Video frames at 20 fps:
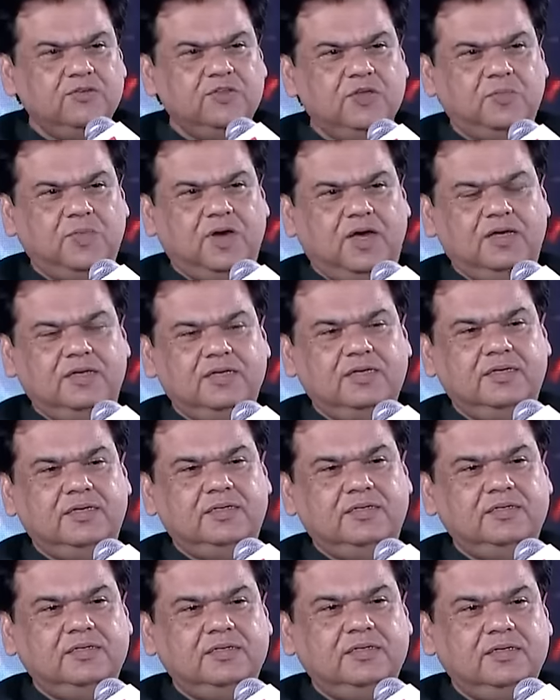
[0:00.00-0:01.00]
to the
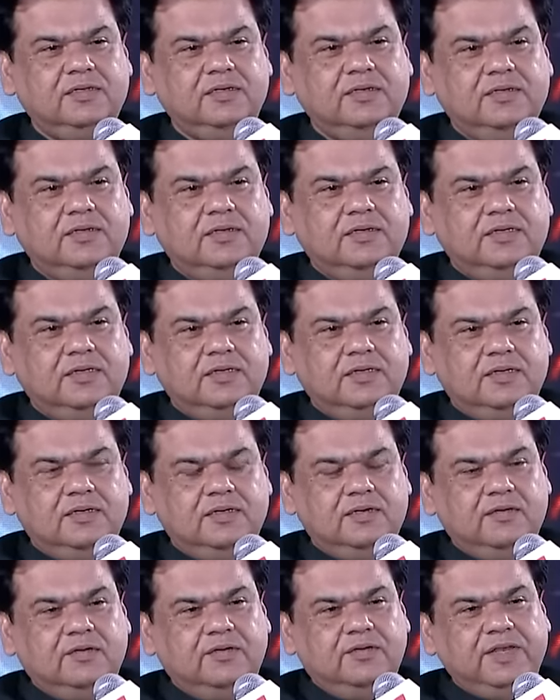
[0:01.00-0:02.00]
market.
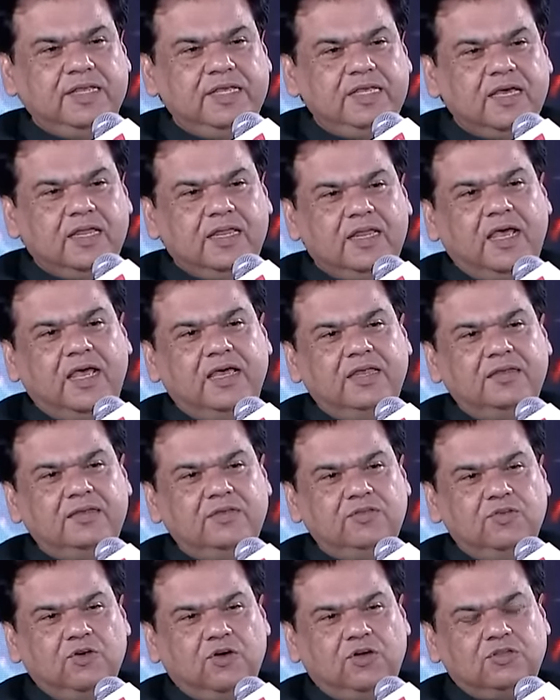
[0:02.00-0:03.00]

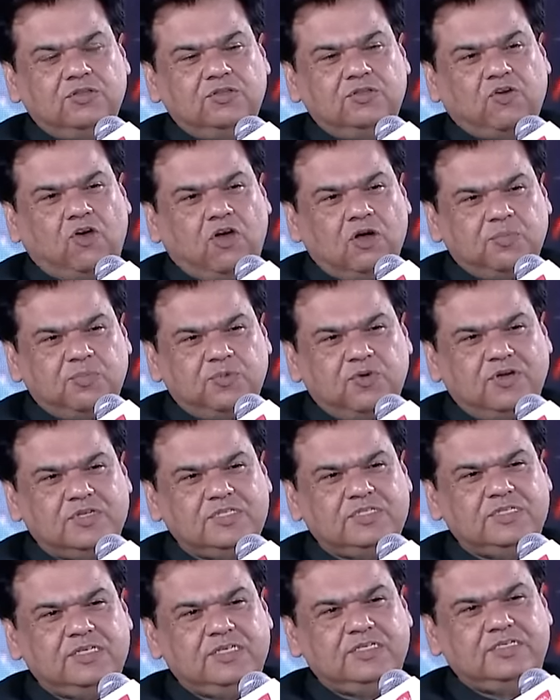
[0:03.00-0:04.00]
Realign your thought
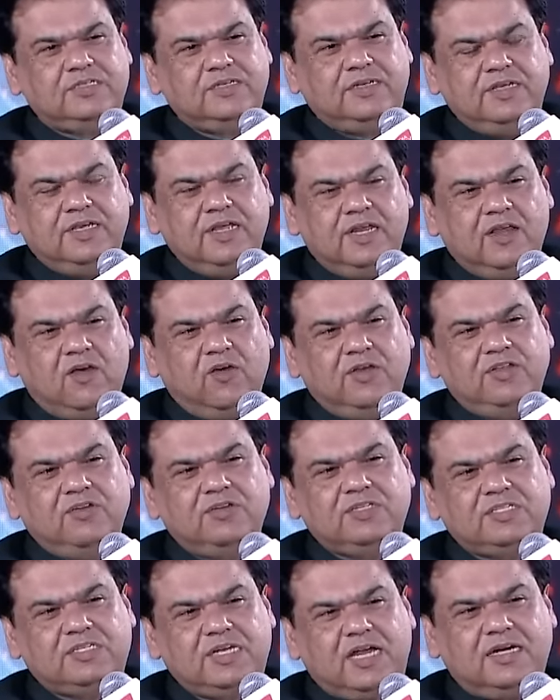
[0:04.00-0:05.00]
process, realign
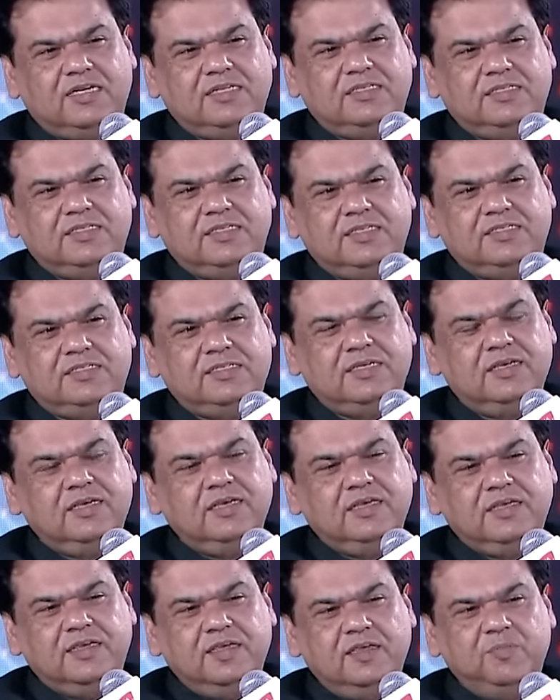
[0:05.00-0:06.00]
your strategies,
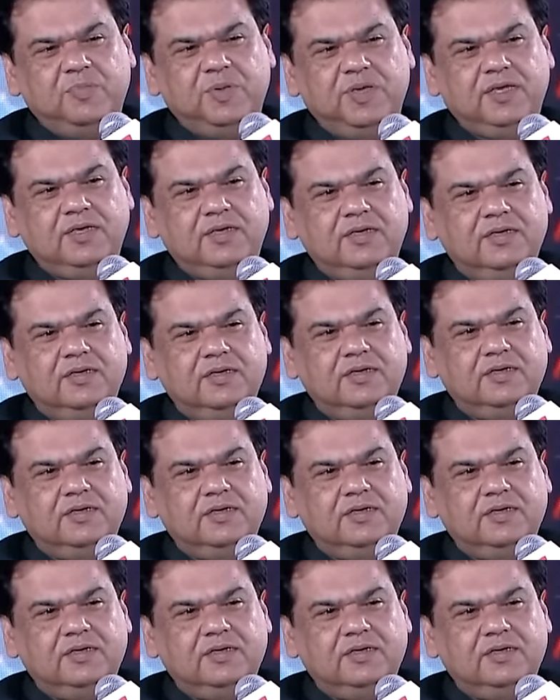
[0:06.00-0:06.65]
keeping